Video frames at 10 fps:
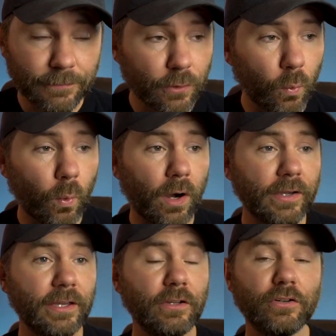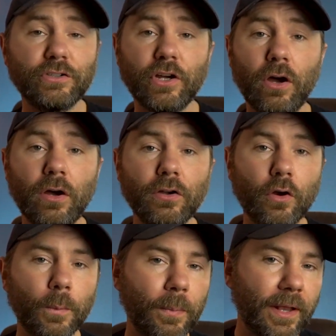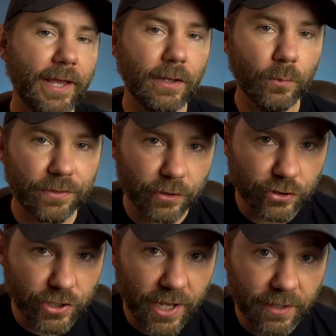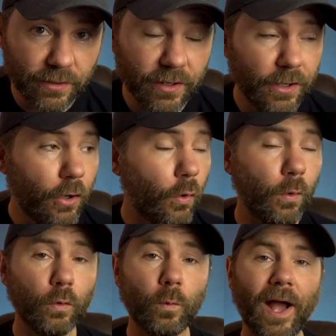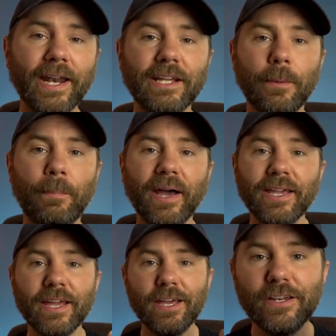If you're walking your dog or playing with your child or riding a bike,